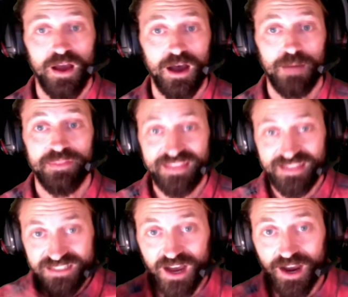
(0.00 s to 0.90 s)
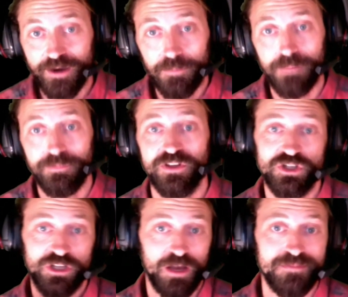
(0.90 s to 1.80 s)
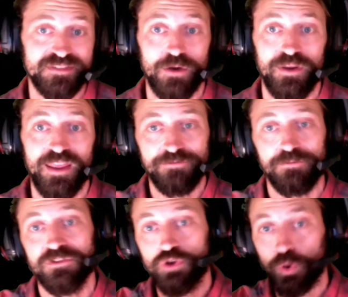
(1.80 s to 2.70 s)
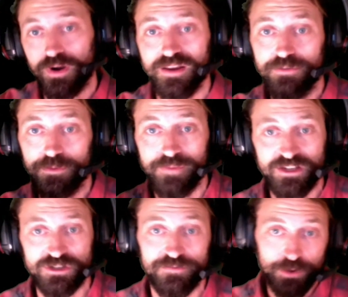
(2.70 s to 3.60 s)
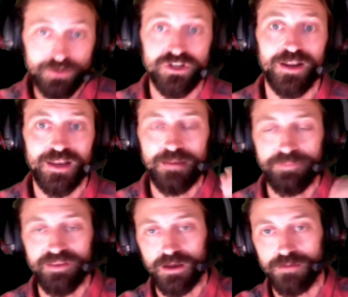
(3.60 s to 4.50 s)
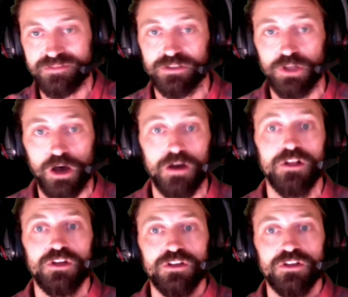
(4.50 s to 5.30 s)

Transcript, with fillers: Um, that the entire population comes out. If the majority of the nation votes on it, it becomes law